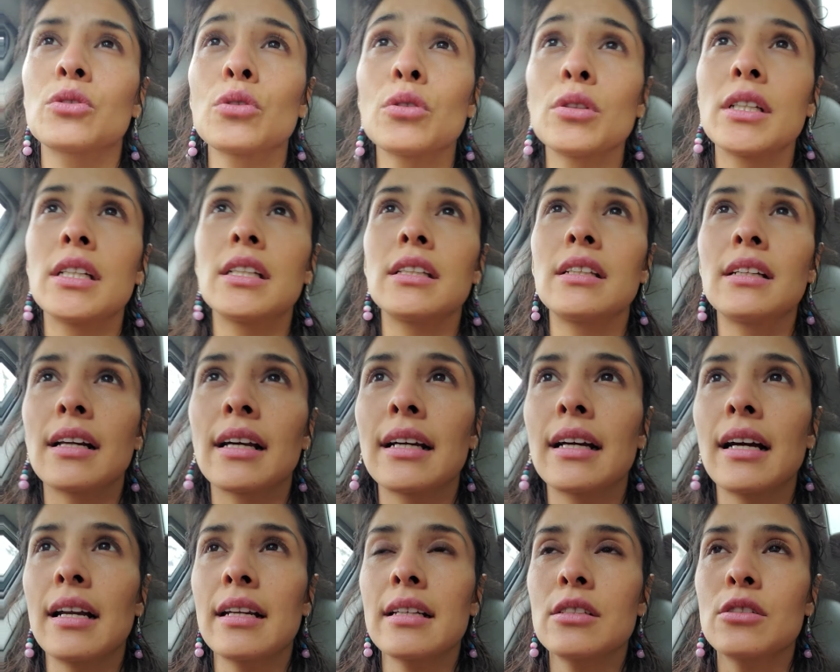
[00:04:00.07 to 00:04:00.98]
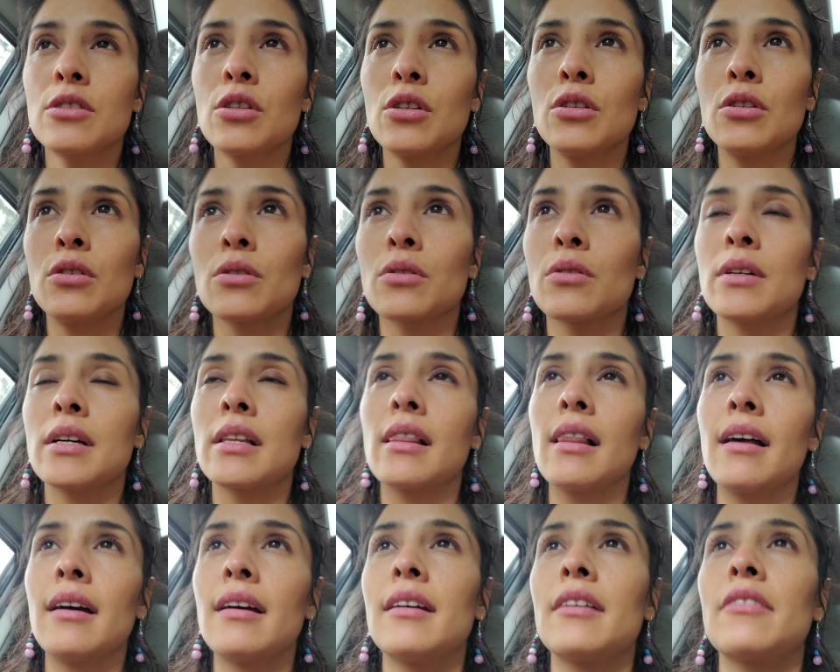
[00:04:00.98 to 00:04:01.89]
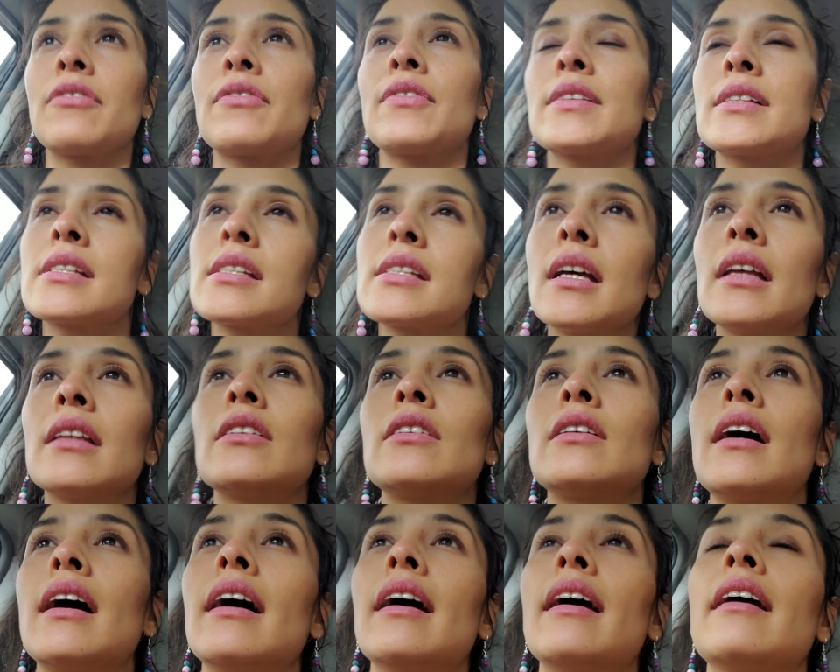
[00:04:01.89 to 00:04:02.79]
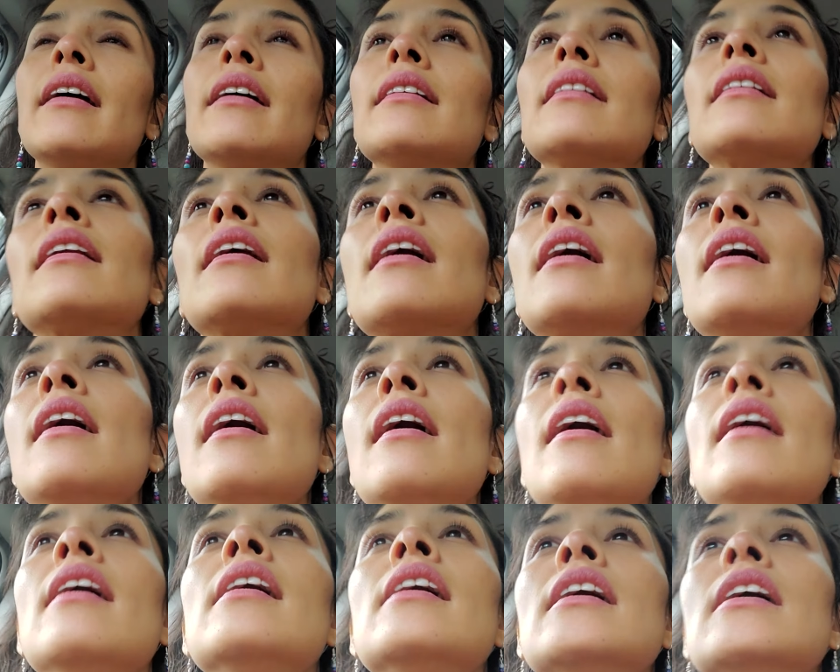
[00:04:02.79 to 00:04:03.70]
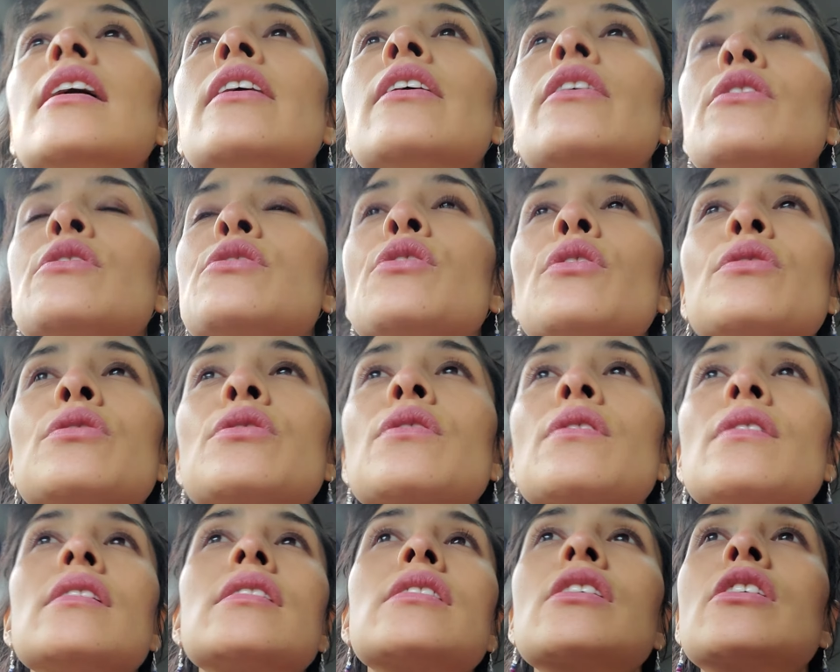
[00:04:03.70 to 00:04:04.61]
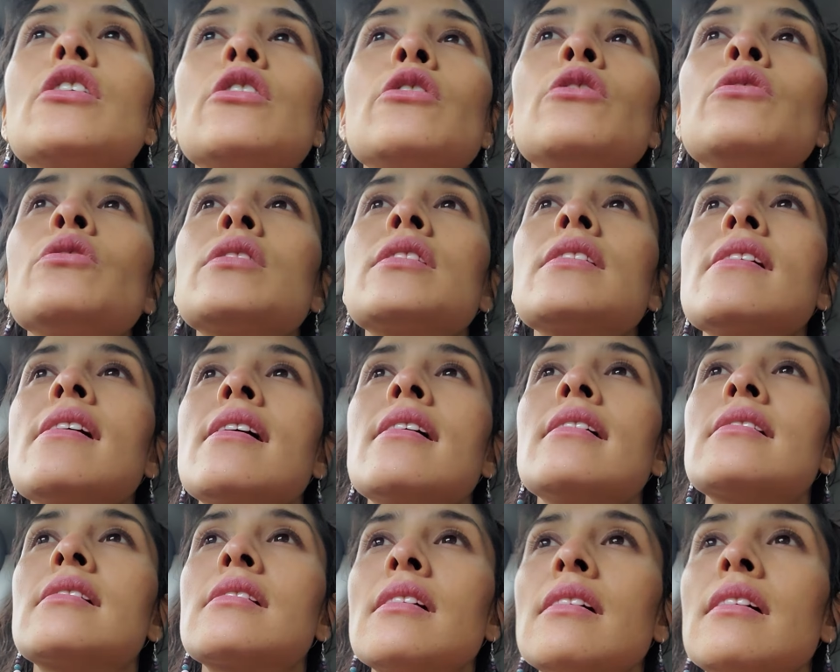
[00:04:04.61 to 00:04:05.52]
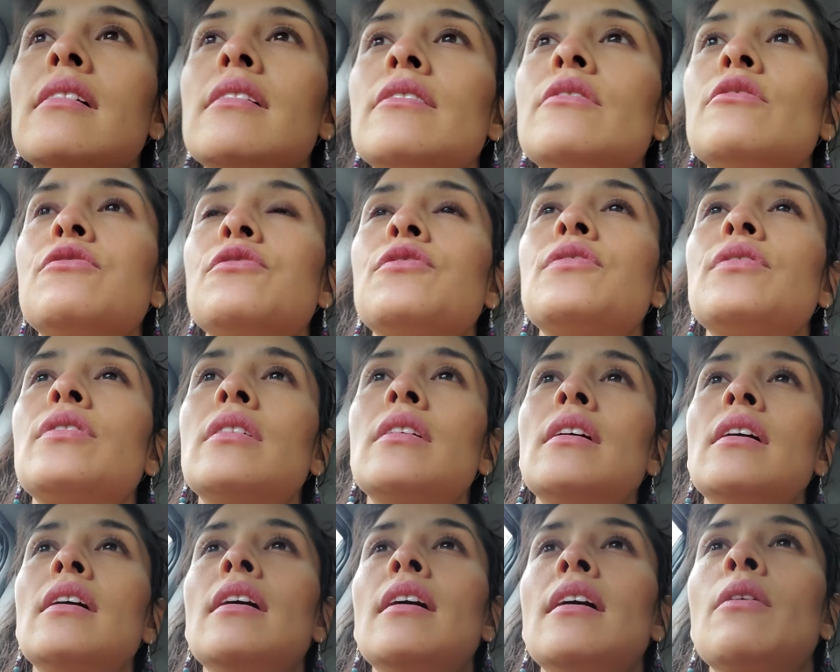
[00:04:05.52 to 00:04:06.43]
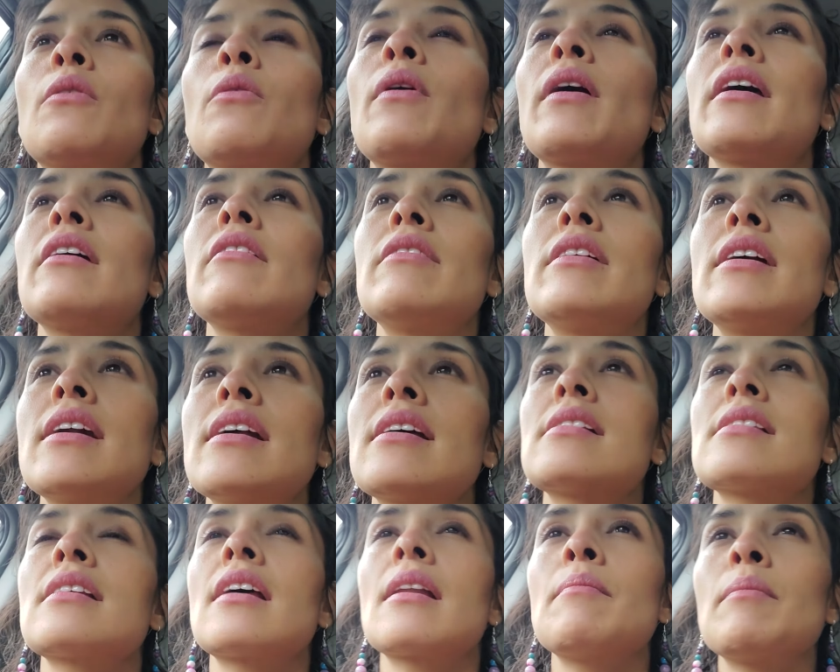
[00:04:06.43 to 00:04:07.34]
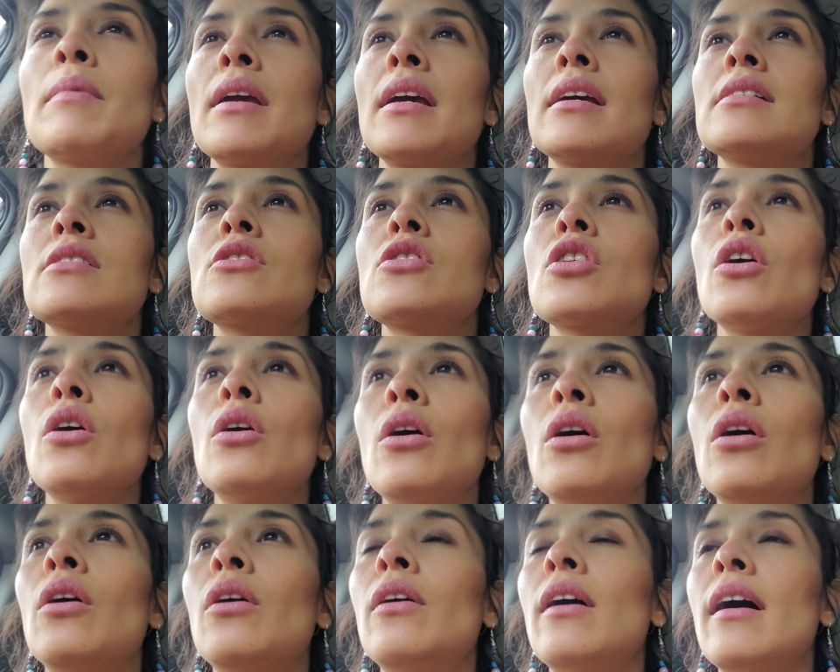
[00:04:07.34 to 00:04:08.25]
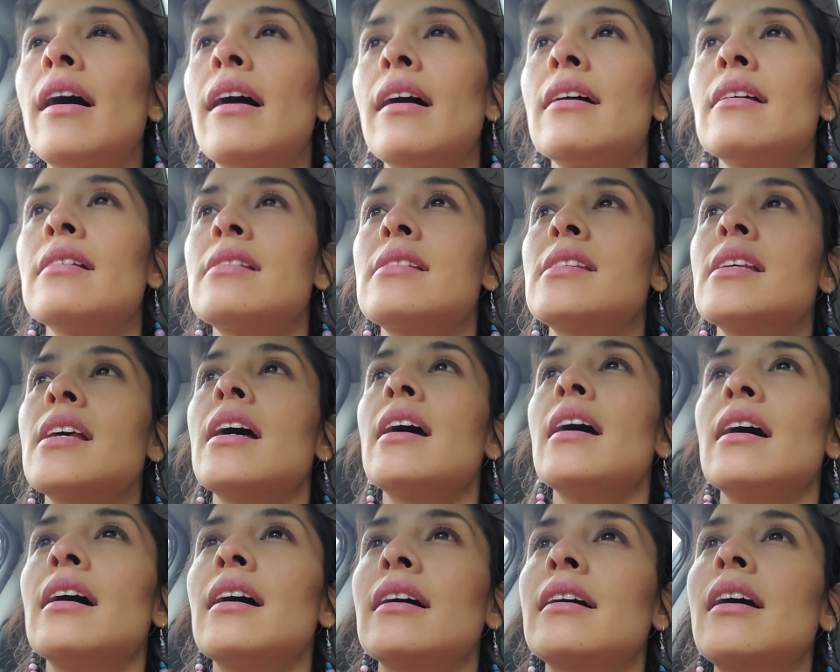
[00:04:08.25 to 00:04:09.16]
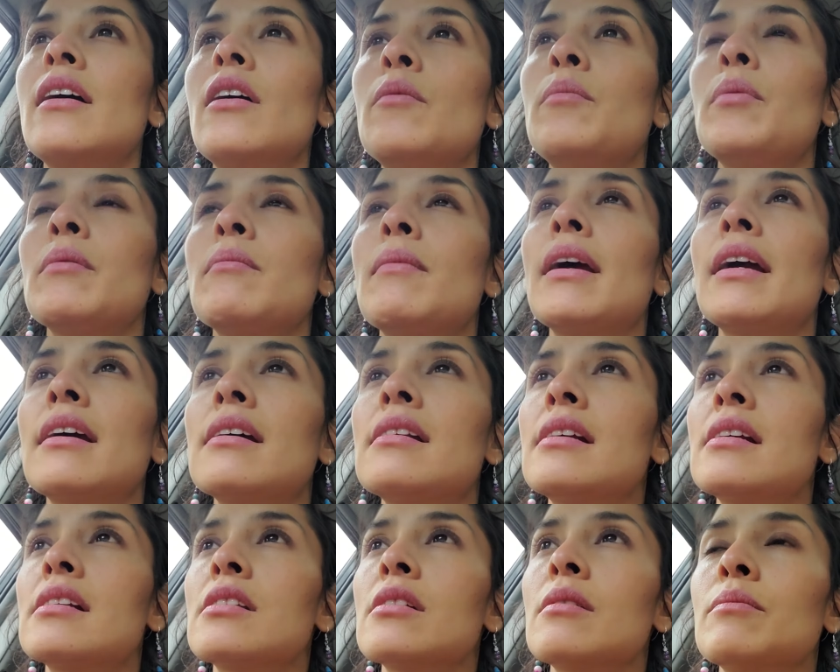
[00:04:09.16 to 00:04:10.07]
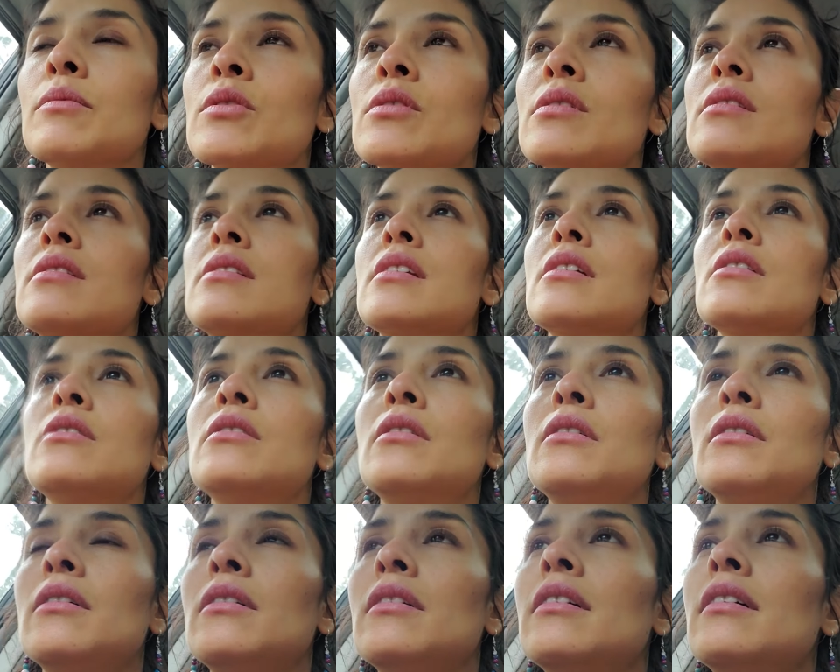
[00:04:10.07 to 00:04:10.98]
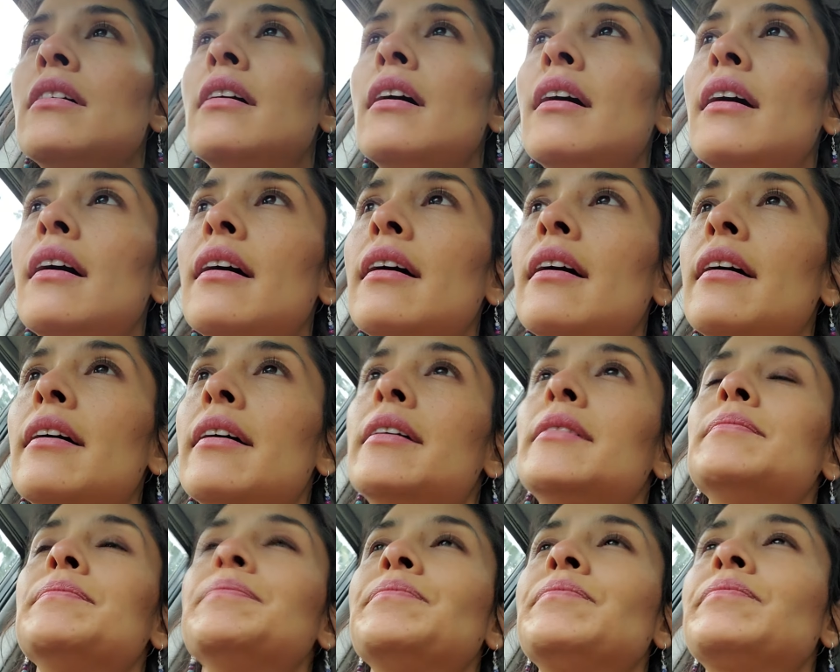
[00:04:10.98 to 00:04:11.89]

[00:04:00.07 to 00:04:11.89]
duty that I gotta do in life etc and use also excuses of whatever it is that as a coping mechanism to still um,